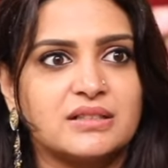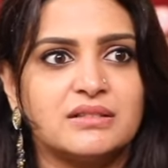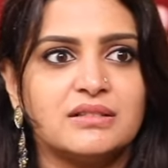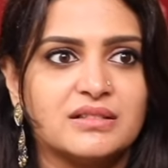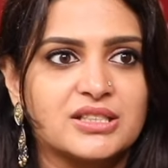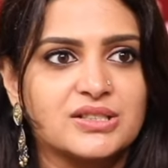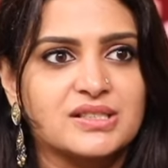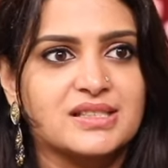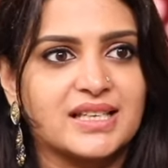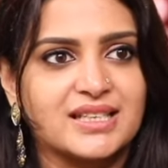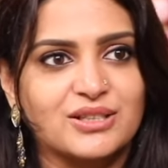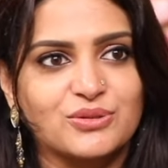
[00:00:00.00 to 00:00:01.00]
oh, she's
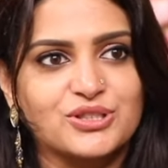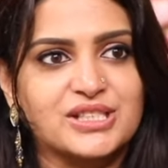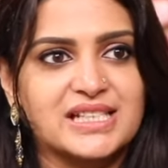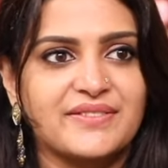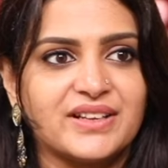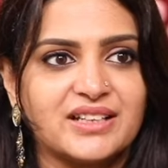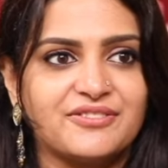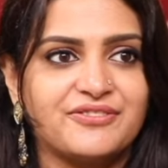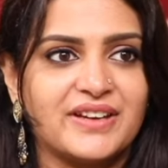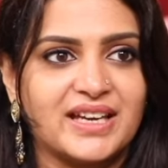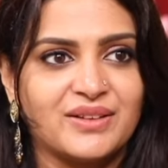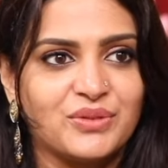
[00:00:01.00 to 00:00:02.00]
like, you know, she's having an
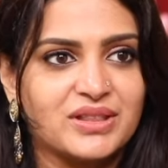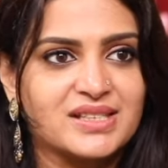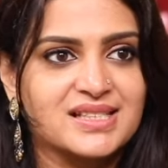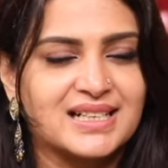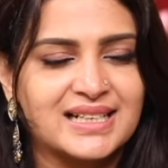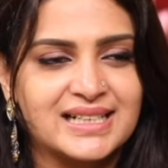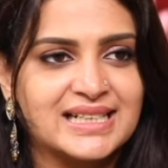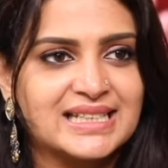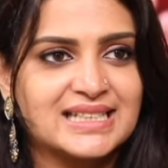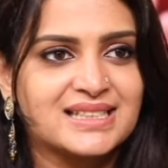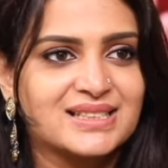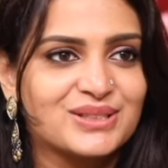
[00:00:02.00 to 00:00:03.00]
affair with this guy
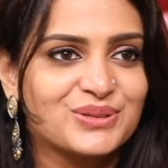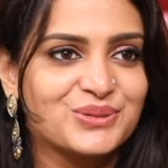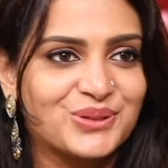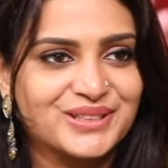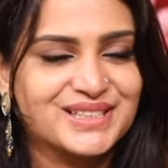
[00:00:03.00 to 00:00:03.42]
and, you know, all